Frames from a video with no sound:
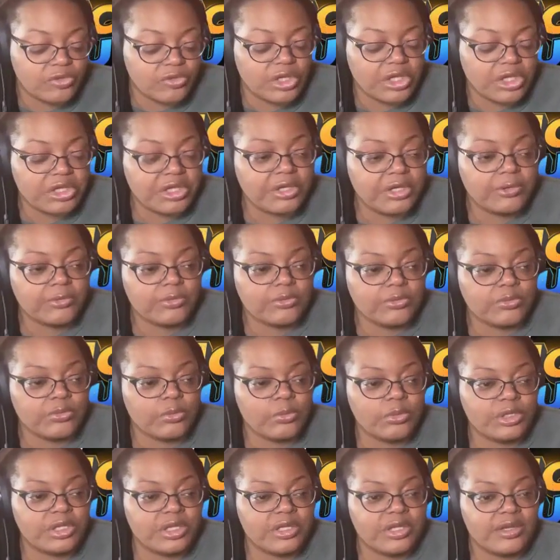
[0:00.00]
the Lakers will
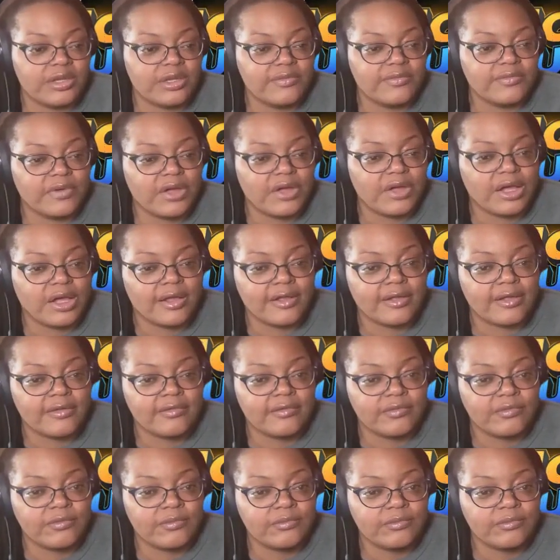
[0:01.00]
win in 85,